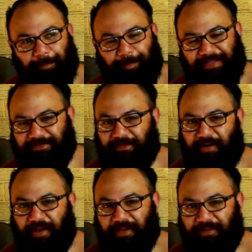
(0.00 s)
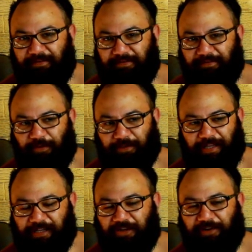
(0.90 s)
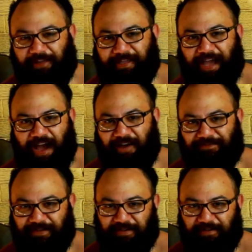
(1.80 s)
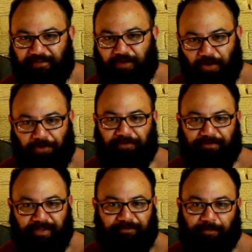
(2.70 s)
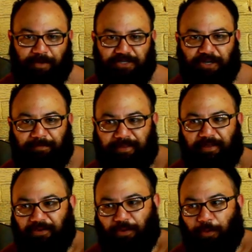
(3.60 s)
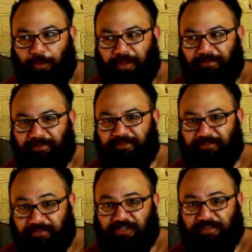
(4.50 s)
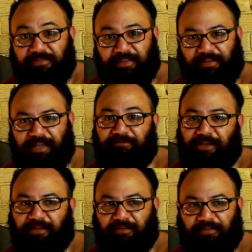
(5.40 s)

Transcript: beside, but like, you know, like after the whole leaving my job thing, or if it's just the leaving.